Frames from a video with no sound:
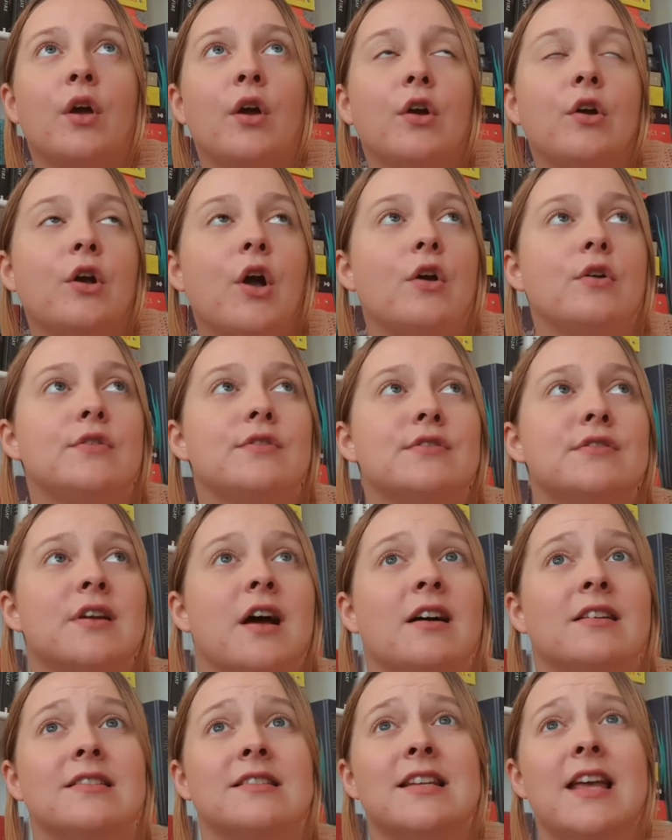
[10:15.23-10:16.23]
ghost
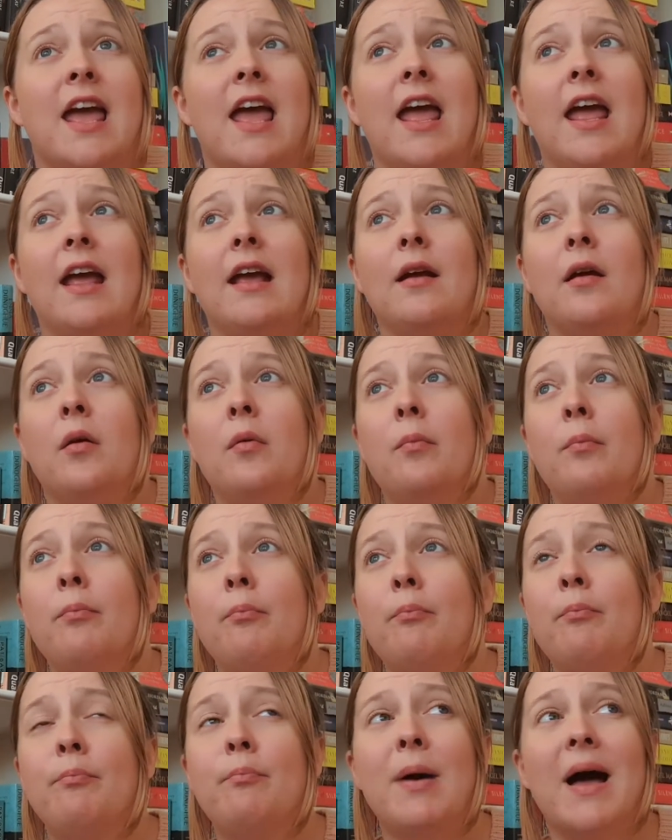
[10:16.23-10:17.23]
hunting,
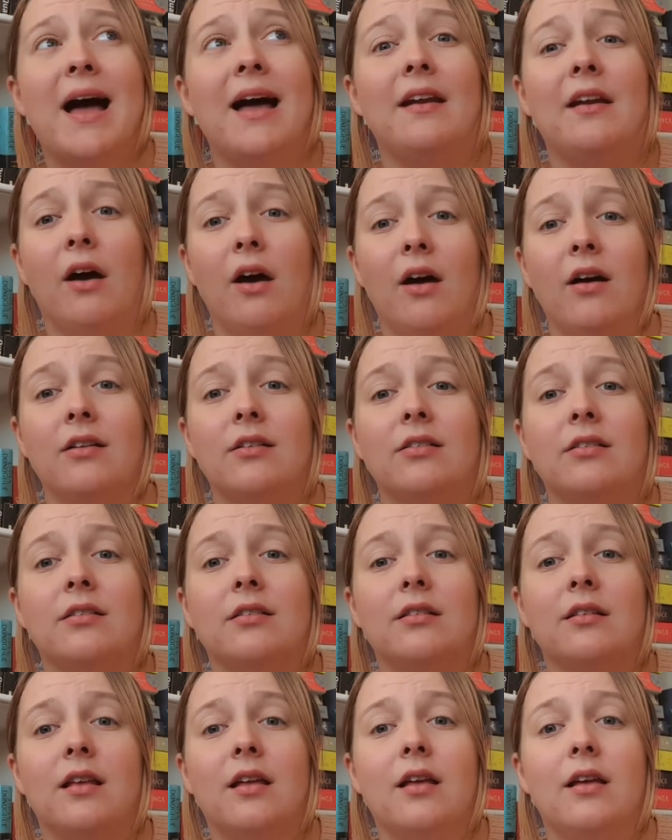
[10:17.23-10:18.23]

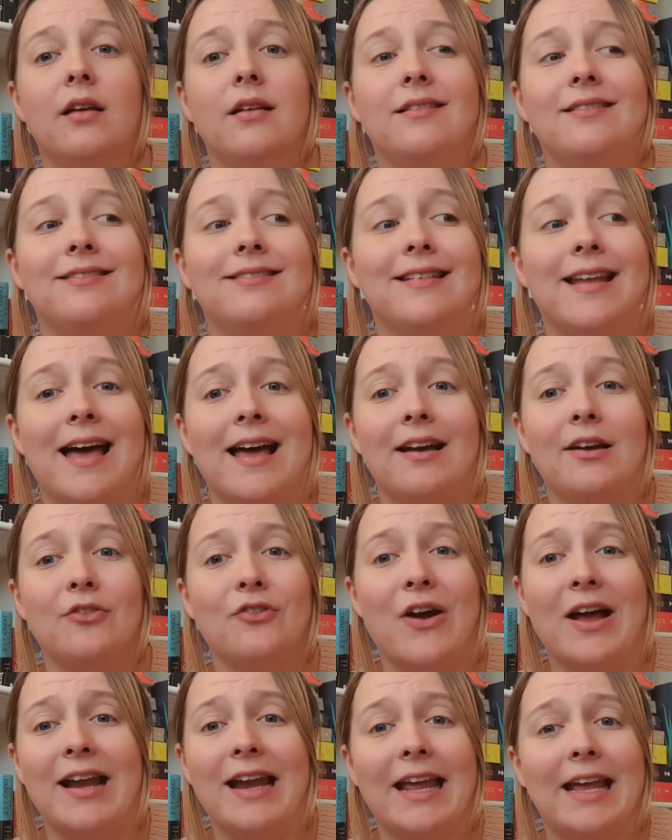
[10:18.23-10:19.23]
badass Nat
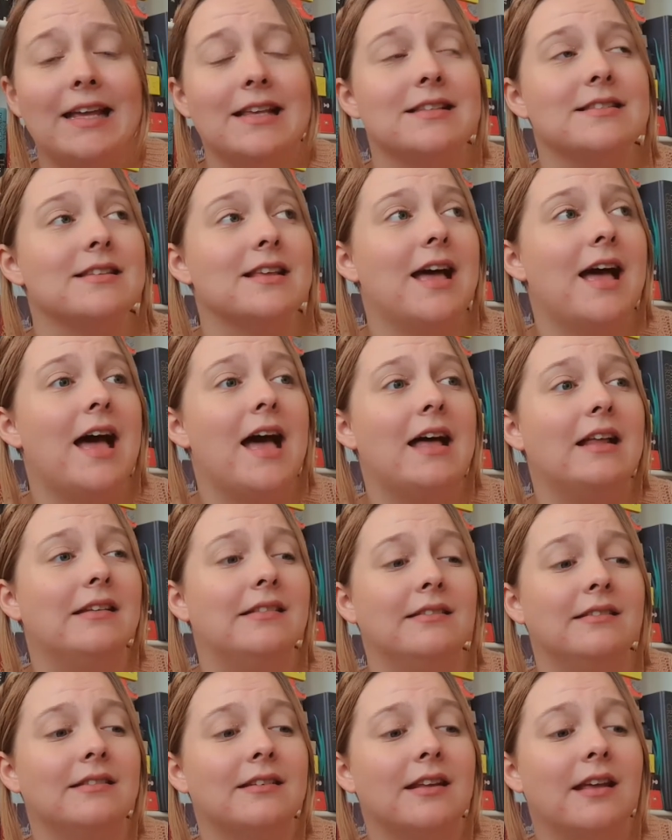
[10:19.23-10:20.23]
grannies,
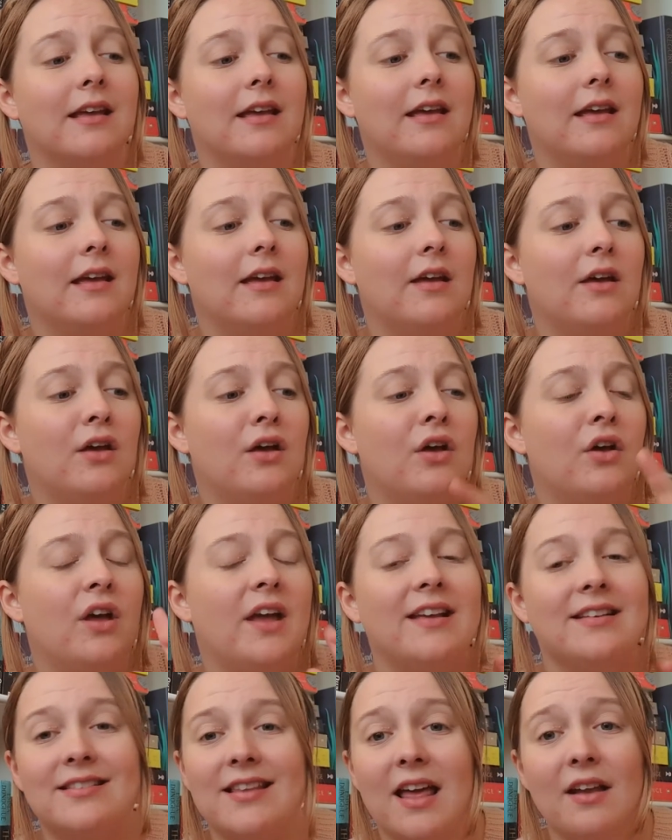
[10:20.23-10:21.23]
and
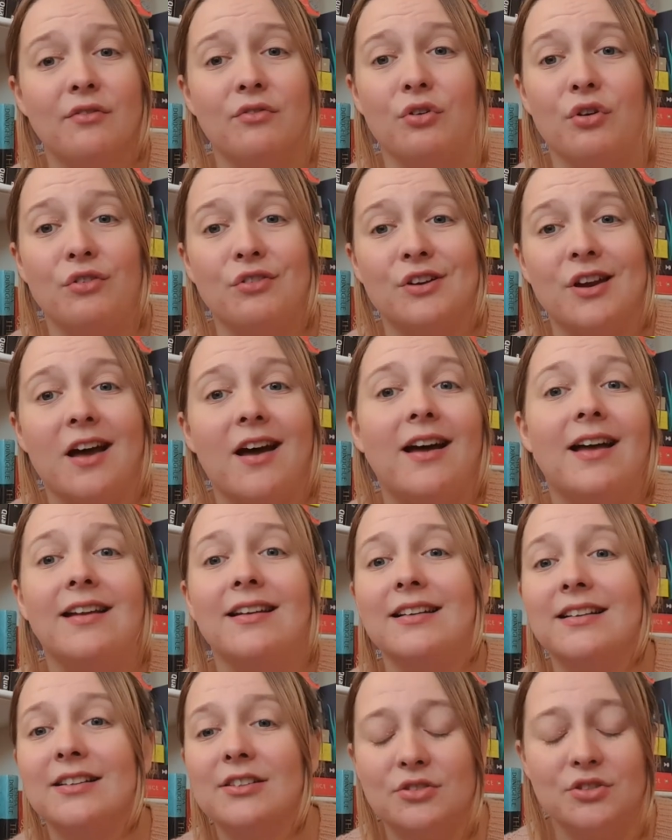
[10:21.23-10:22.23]
it's set in Florida, and
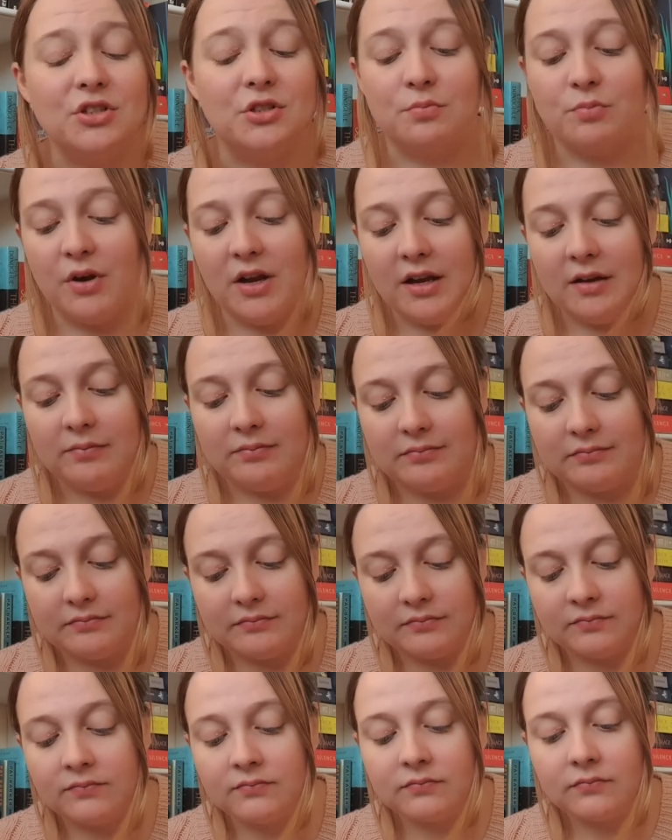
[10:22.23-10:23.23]
it's just brilliant.
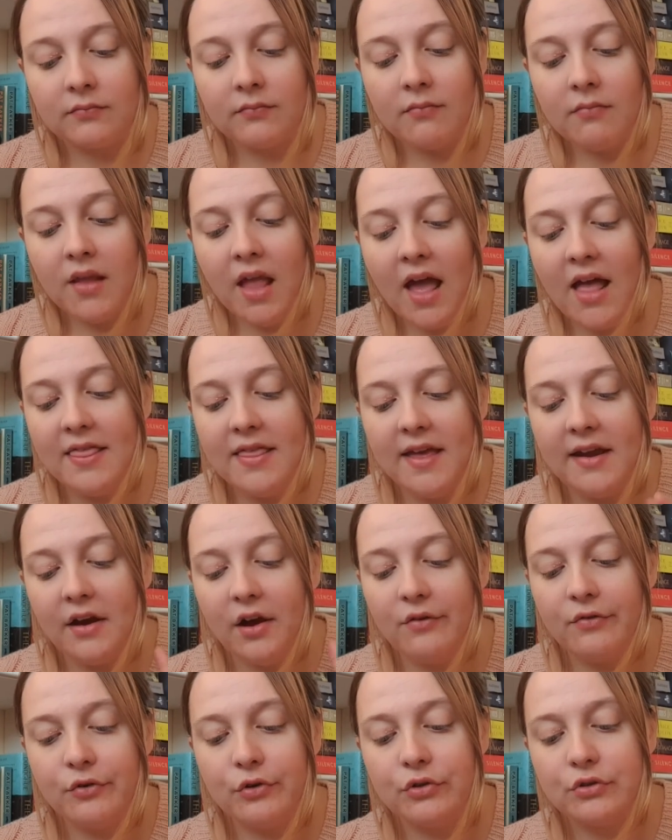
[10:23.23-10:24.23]
And then
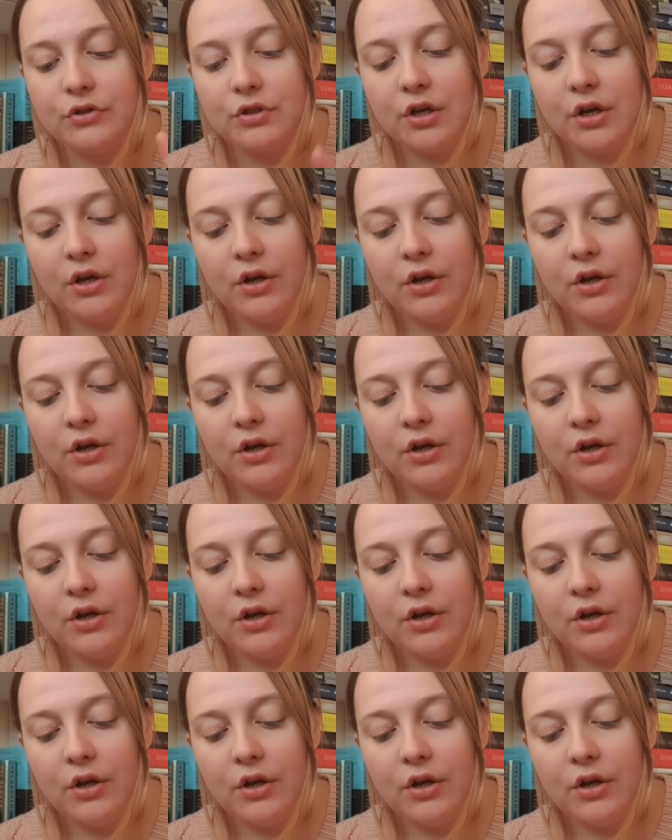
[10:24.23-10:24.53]
I've got